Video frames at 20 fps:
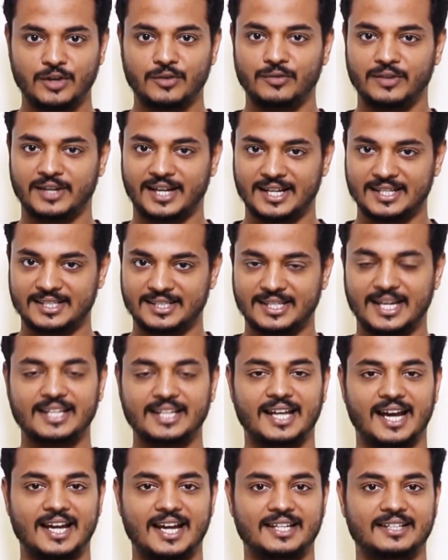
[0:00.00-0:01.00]
we can say
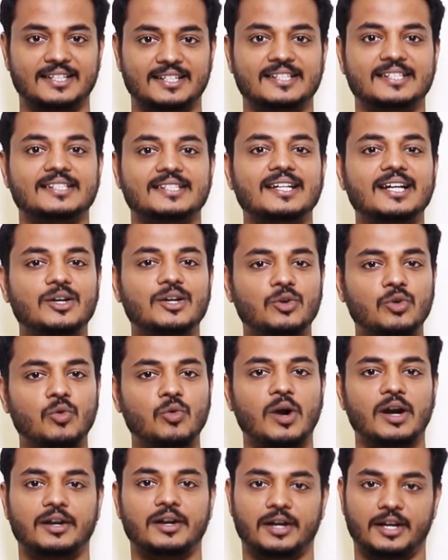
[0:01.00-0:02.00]
that this is a
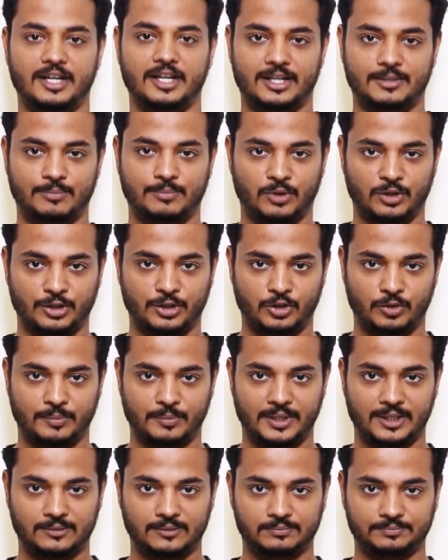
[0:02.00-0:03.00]
quadratic
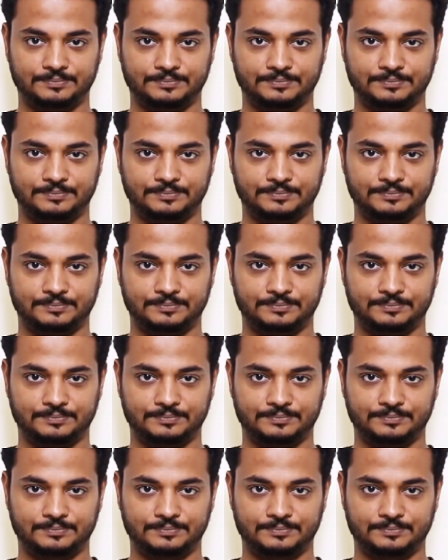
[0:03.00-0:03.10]
polynomial.